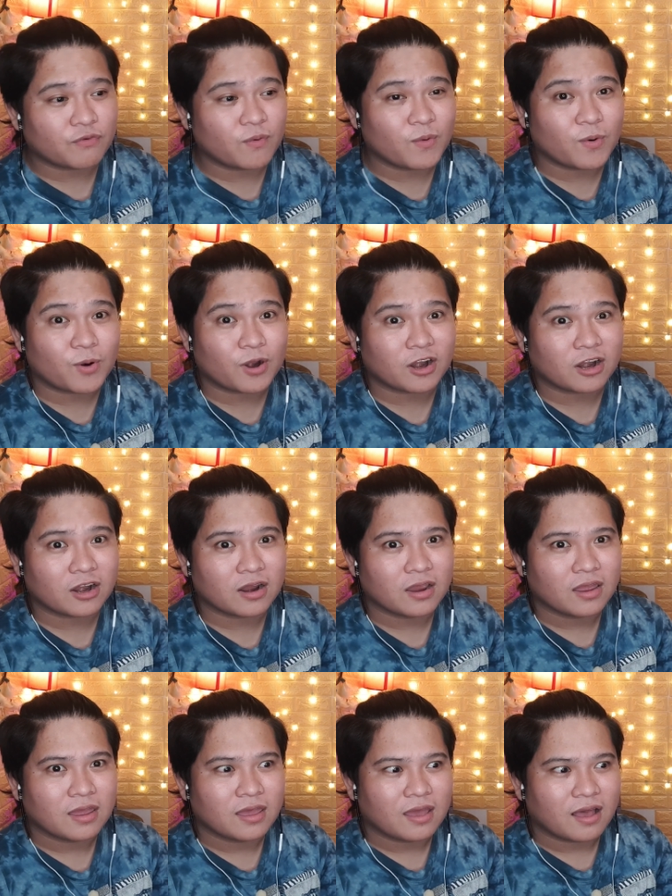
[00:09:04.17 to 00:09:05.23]
for
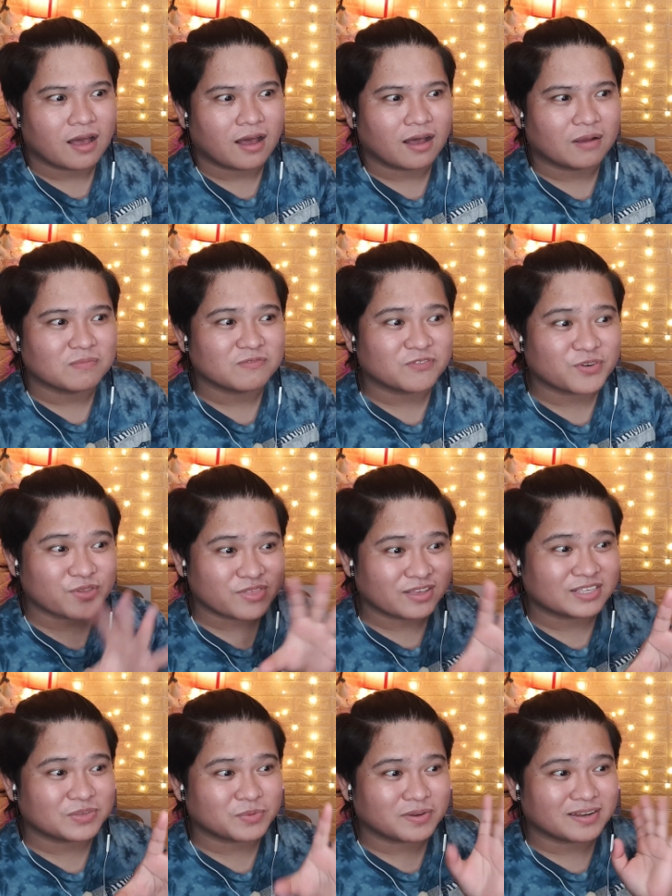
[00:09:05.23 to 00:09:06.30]
um, for
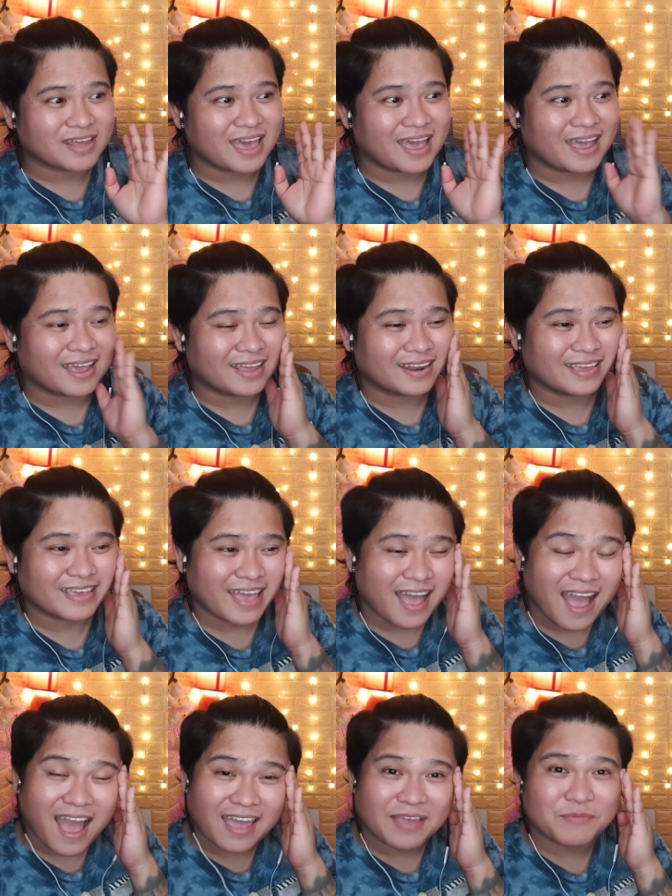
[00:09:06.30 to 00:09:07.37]
this one and uh,
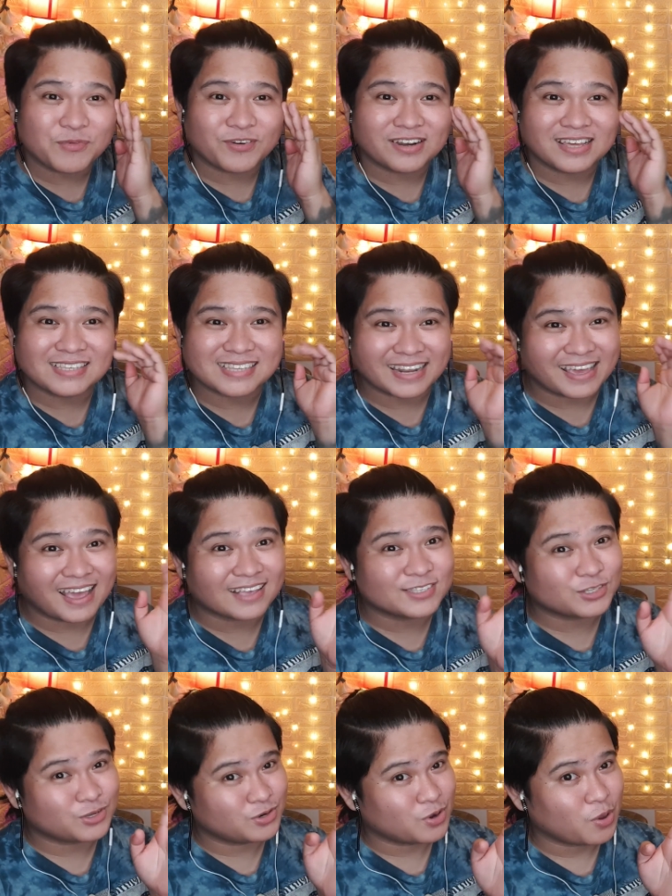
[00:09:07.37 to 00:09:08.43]
yeah I am really excited
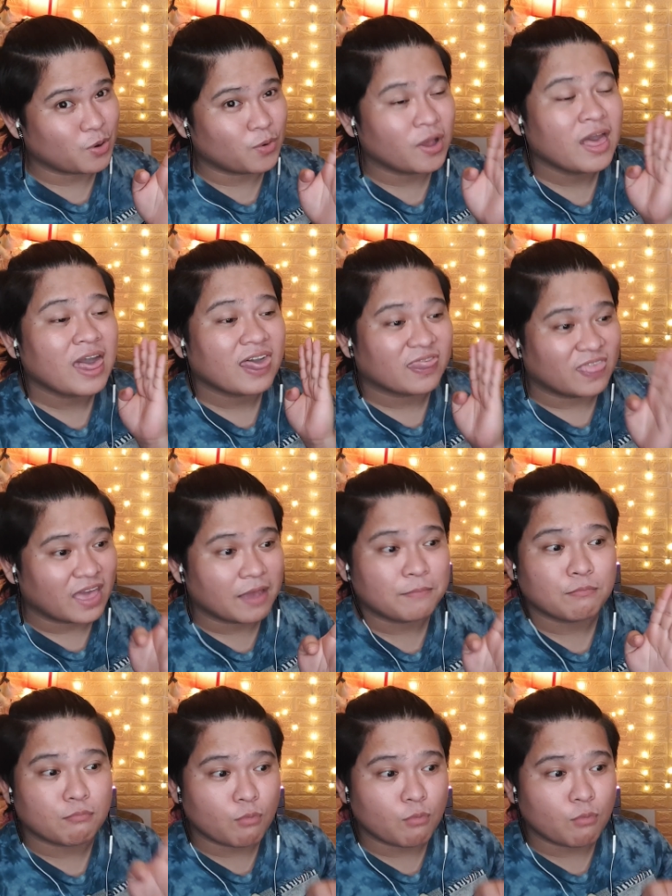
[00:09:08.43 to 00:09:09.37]
guys to know them